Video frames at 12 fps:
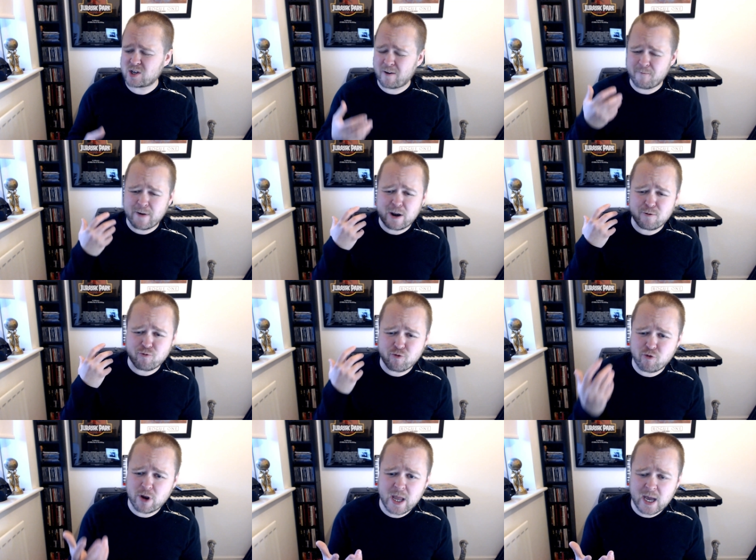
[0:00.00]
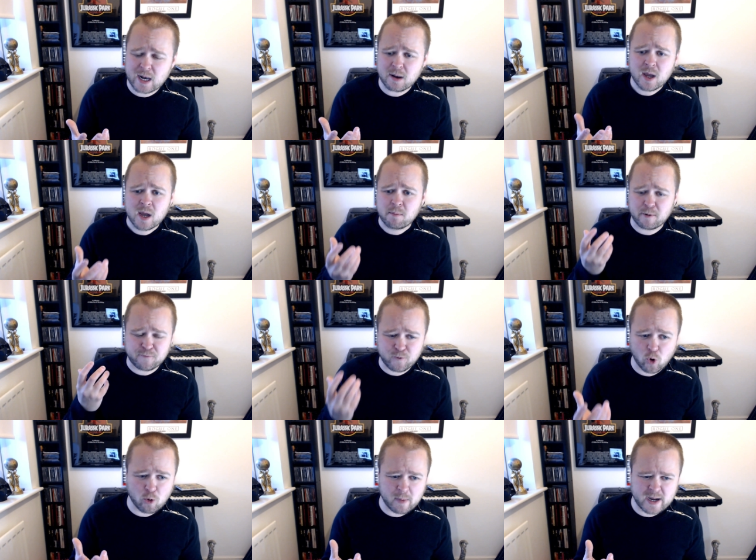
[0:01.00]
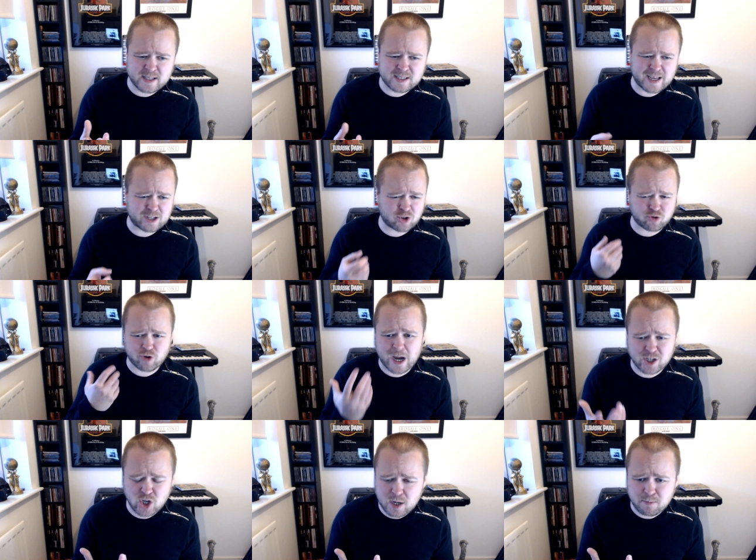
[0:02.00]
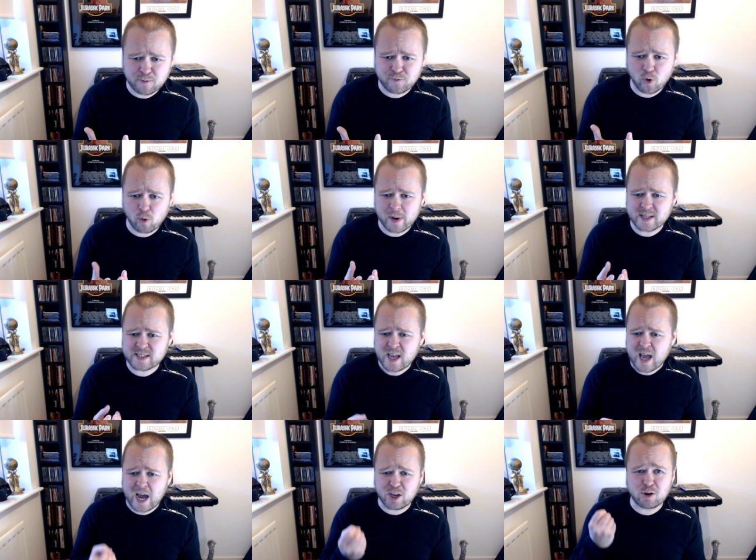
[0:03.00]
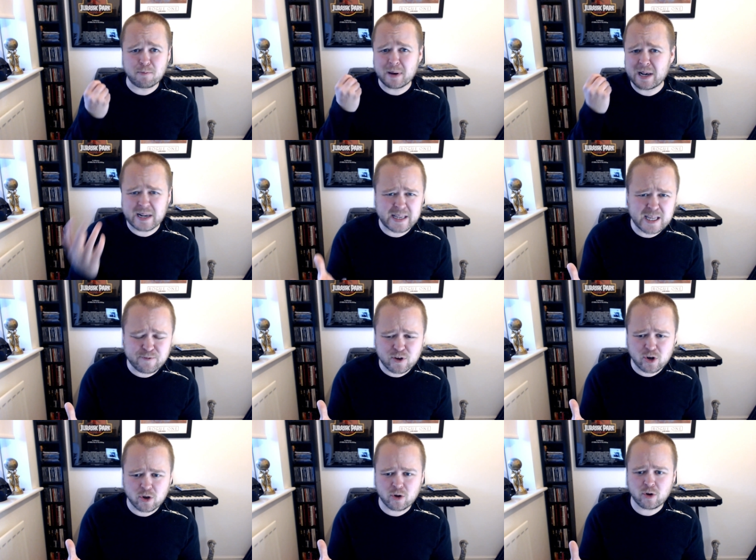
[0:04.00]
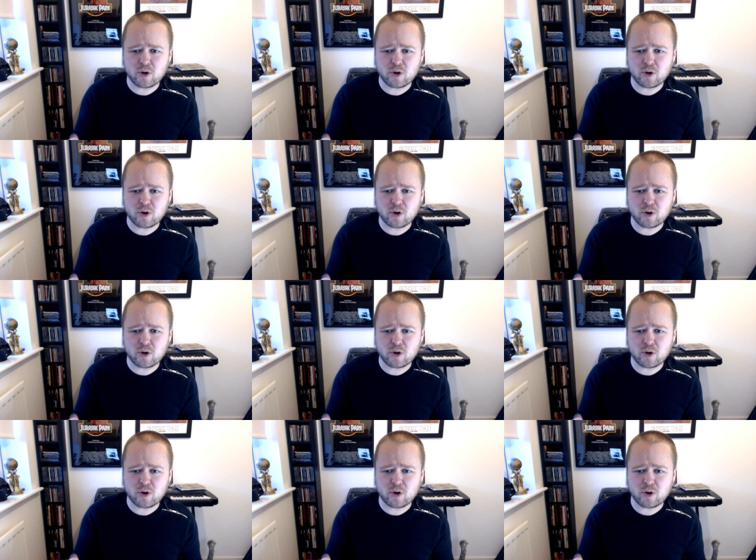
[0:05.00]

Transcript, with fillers: very real performance, a tragic performance, and you believe in her, you